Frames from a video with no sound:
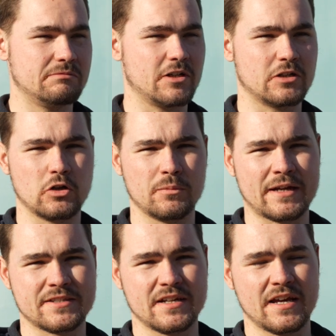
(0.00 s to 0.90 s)
Learned a lot about
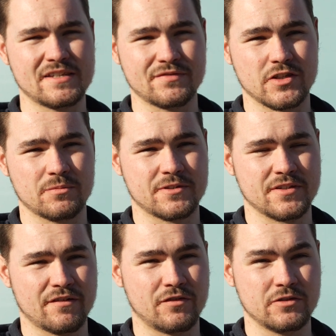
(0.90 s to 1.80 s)
today, different types of
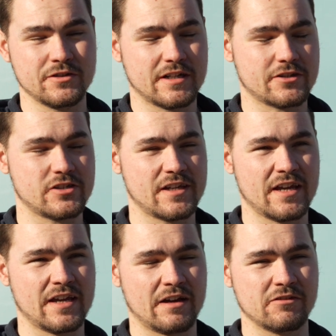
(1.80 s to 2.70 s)
scaffold that you can actually
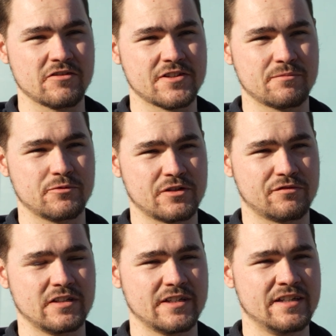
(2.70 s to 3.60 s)
get, how they're assembled
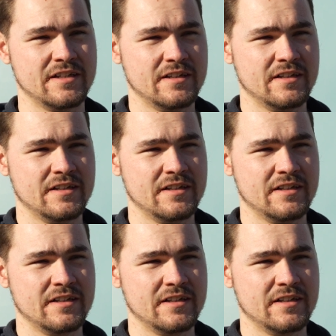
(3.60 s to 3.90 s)
differently.